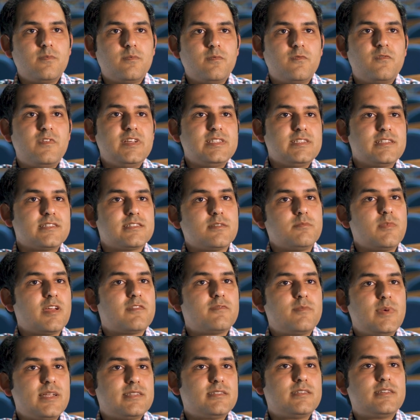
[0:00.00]
physics and
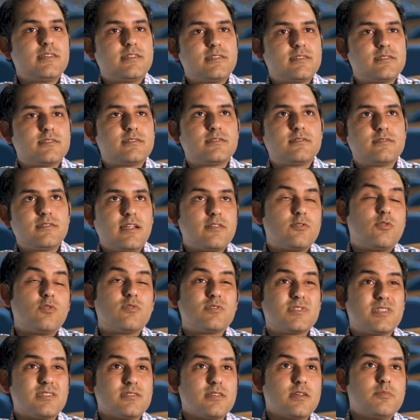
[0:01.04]
mathematics and
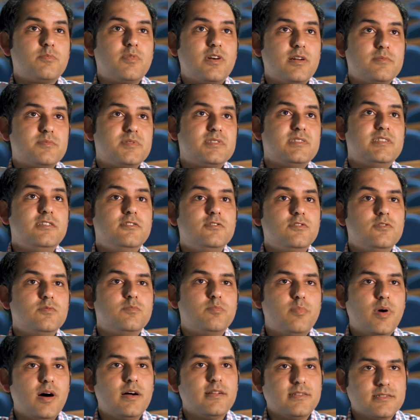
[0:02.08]
courses I perhaps knew,
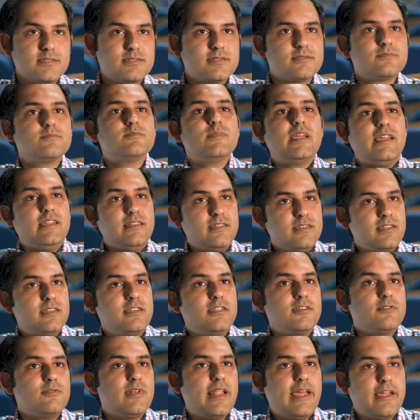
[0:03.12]
but in the
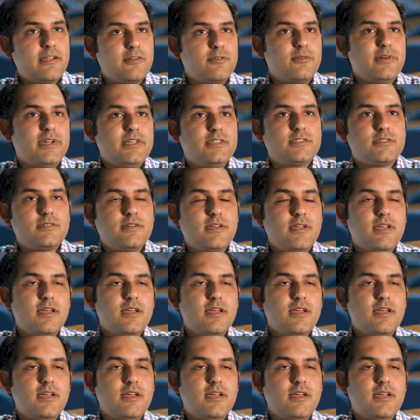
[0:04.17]
new language,